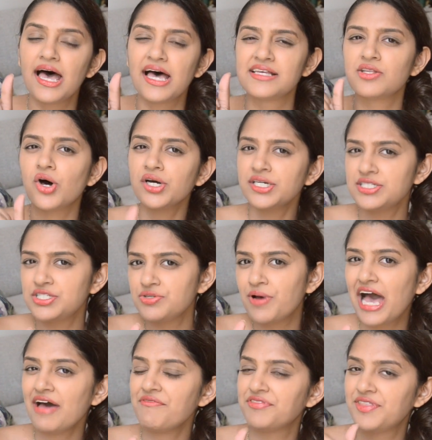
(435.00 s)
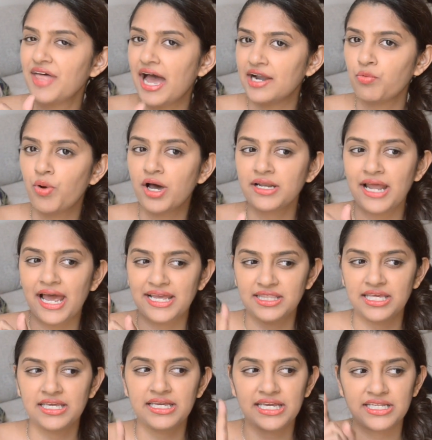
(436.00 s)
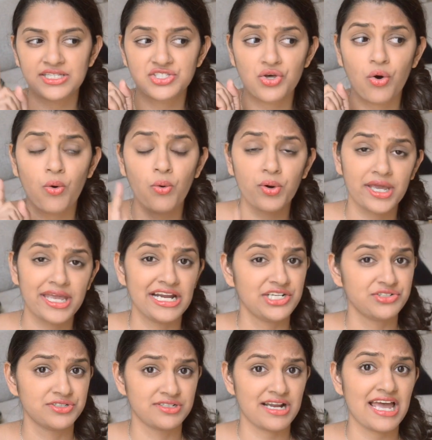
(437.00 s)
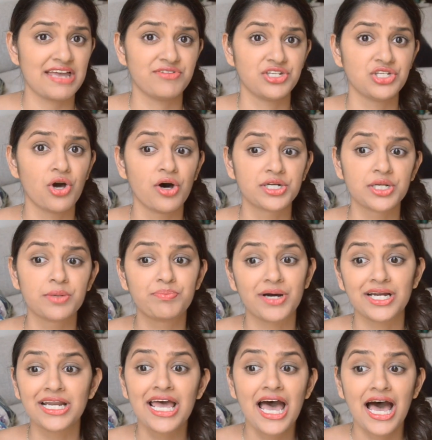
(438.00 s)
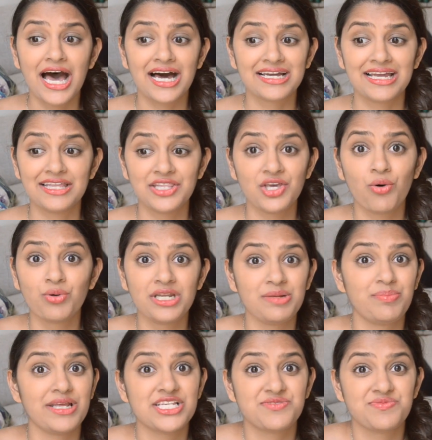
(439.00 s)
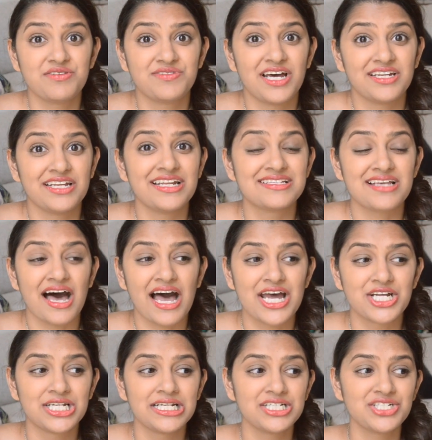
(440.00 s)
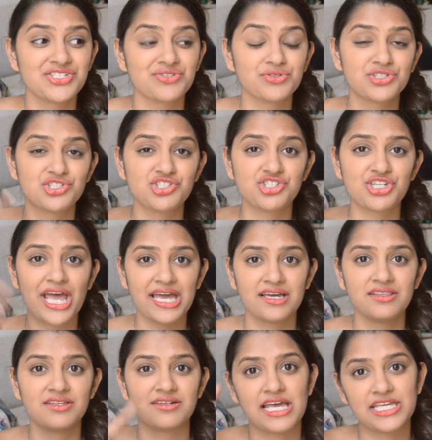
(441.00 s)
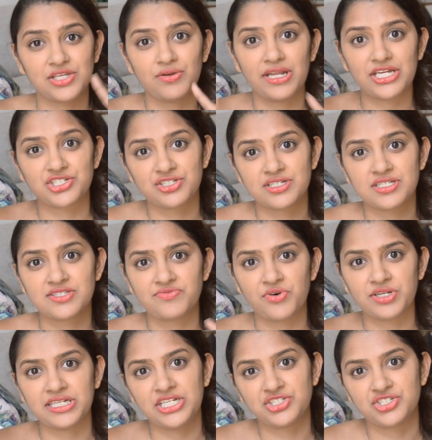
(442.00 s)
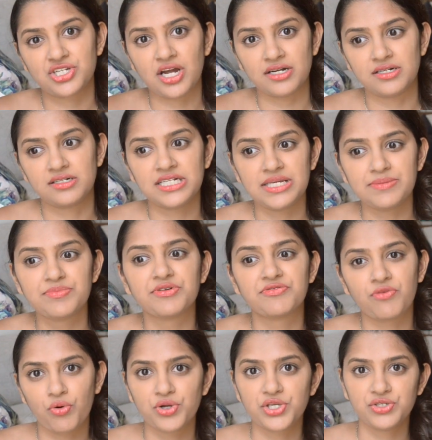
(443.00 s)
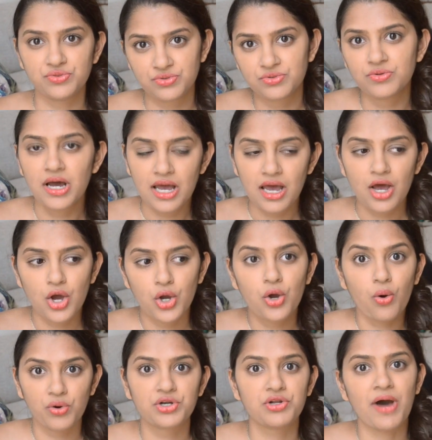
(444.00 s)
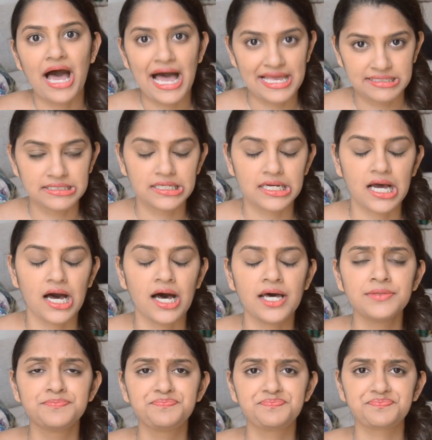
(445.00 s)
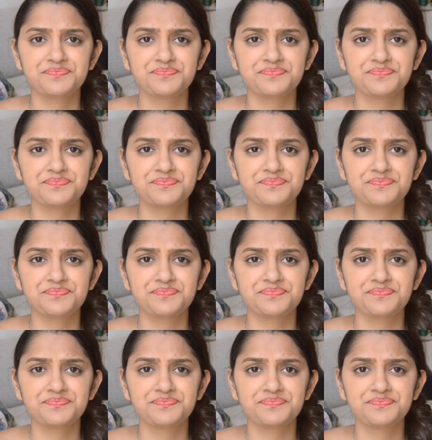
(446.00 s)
as long as you have that one, I think it's okay to drive in Europe. But again, the only place we've done it is Ireland. So check the regulations for each country before you go to hire a car.